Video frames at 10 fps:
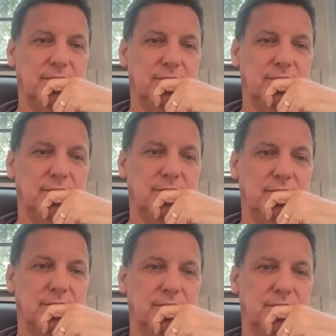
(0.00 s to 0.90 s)

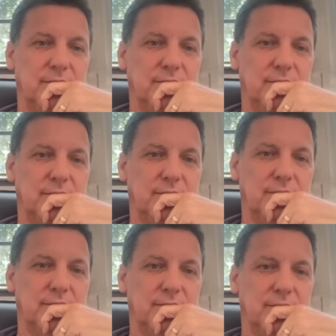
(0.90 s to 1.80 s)

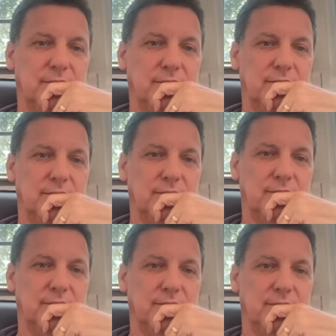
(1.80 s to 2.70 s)

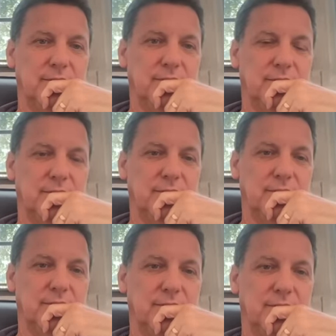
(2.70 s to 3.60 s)

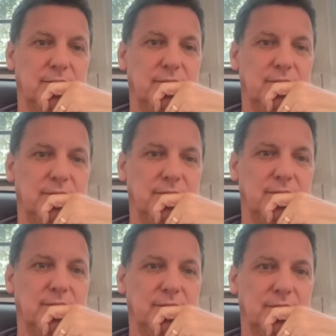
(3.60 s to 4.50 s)

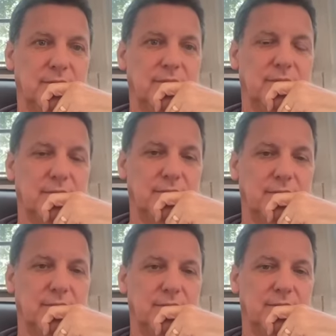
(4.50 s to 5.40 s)

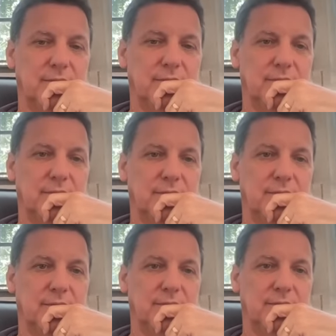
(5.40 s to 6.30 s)

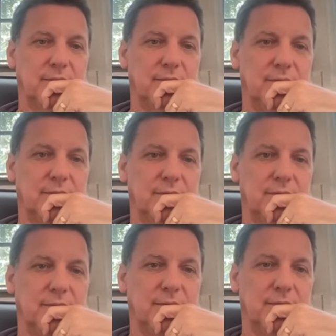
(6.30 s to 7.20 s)

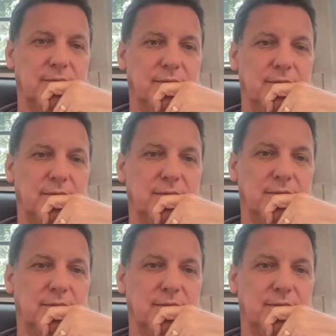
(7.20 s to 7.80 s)
(not speaking)